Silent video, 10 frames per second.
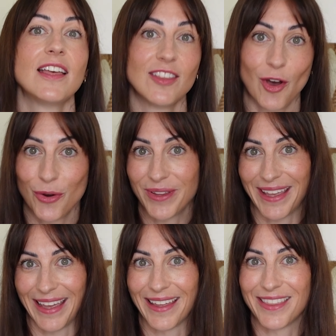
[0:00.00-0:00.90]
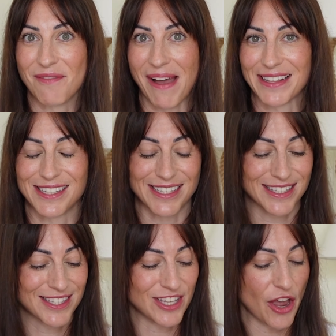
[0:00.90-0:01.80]
the whole year that
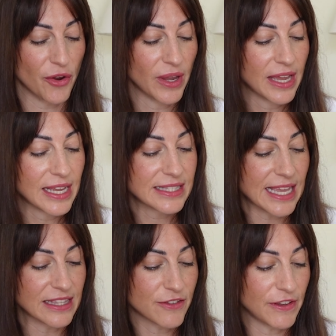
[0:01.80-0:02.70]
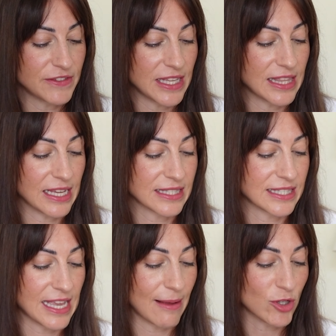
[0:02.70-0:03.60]
matters. So 10 to 15,000
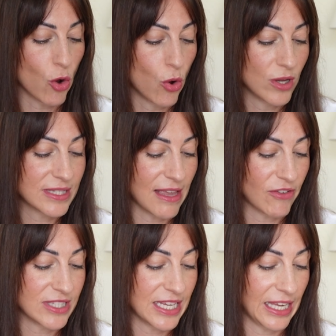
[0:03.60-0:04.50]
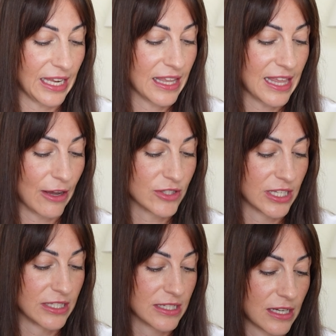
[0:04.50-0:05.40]
steps or
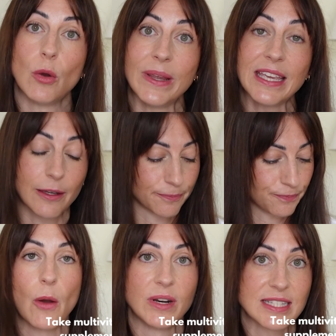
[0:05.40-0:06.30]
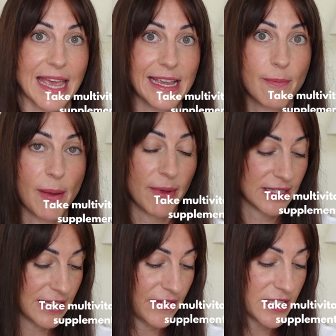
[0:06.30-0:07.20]
70,000 a week. I want to take my
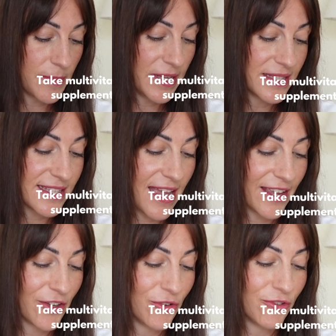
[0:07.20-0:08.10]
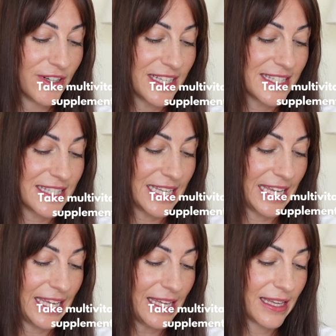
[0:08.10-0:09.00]
multivitamins. I can already
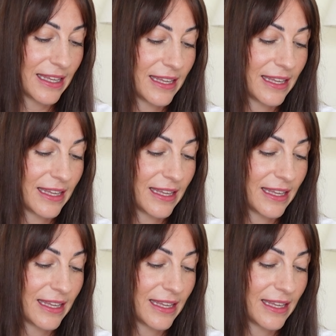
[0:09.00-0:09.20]
see